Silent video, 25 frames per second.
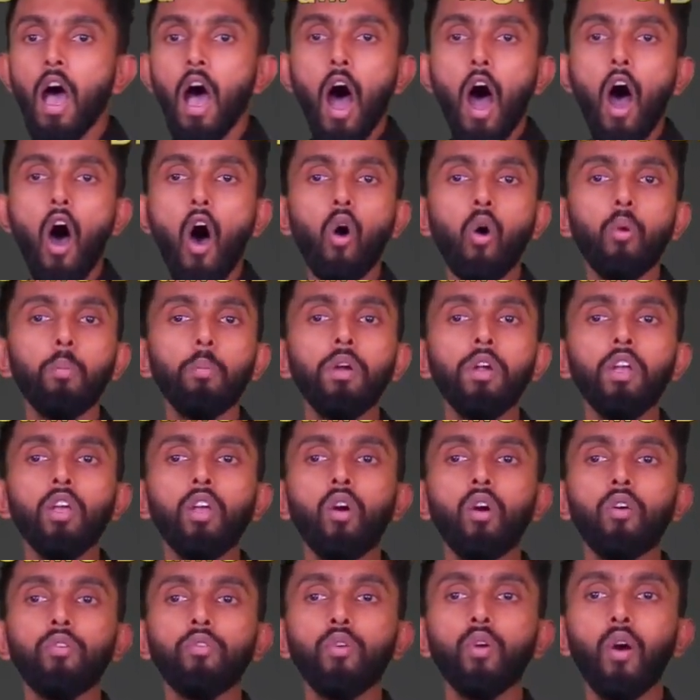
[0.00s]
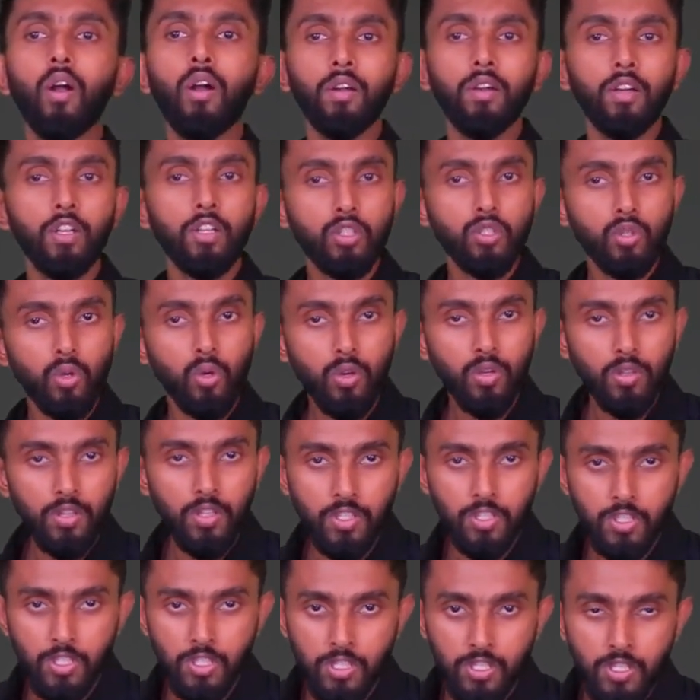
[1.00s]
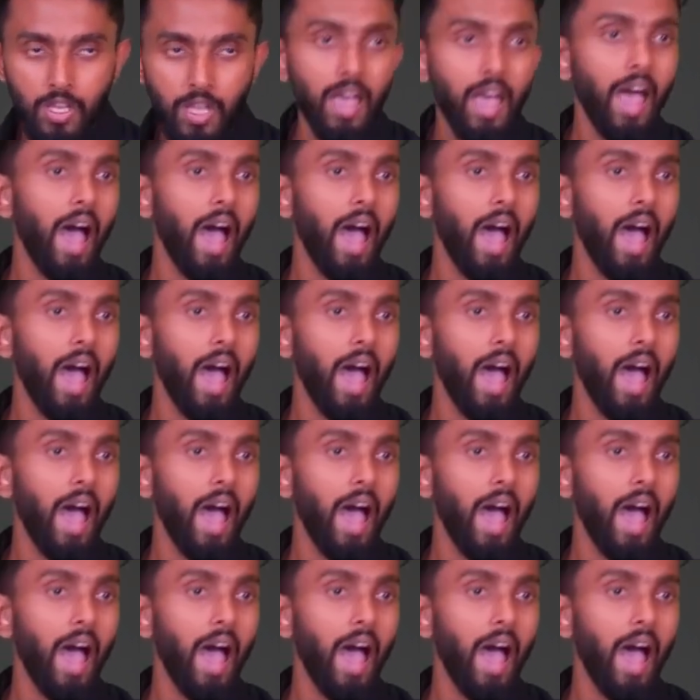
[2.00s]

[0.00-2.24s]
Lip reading: How many of you understood this?